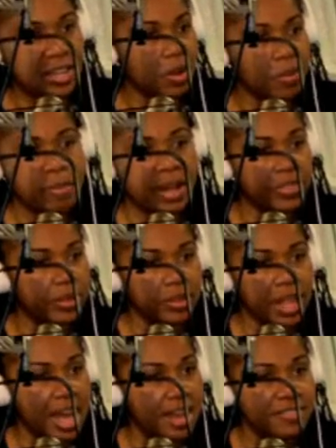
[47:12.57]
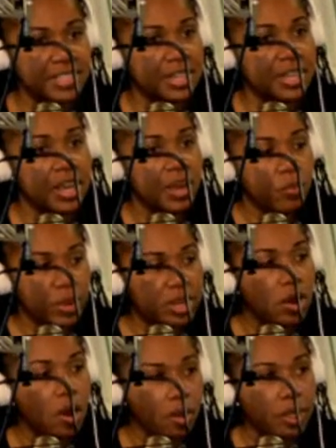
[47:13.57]
go about their lives, and we
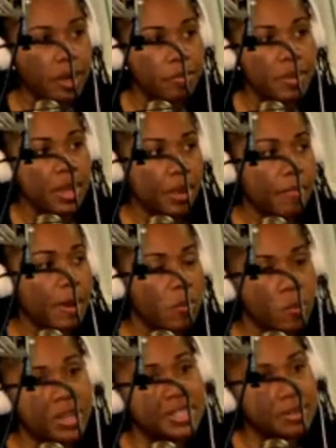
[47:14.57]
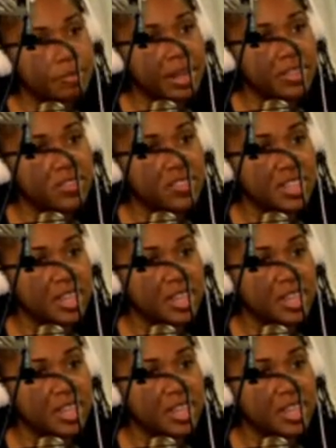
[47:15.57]
call them about once a month to